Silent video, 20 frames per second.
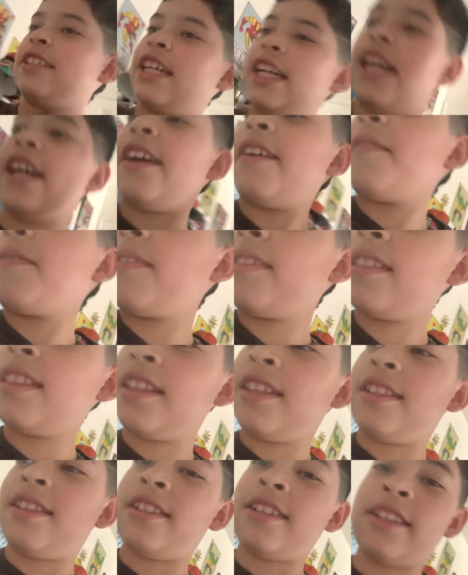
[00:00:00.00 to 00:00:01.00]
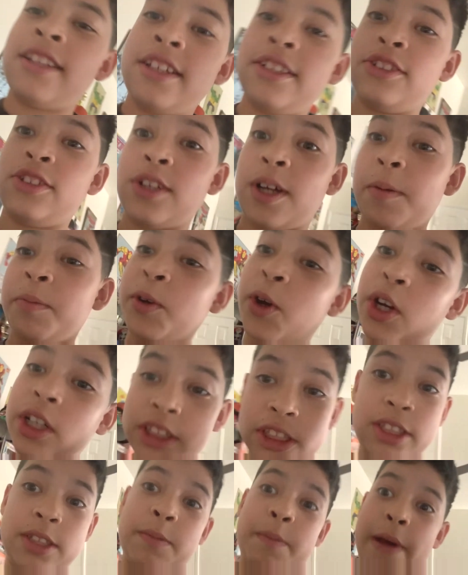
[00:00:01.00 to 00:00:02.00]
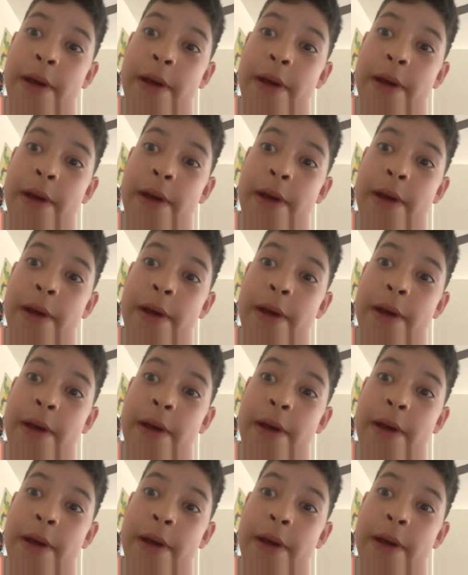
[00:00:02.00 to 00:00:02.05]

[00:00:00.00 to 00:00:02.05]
okay, so I'm going to the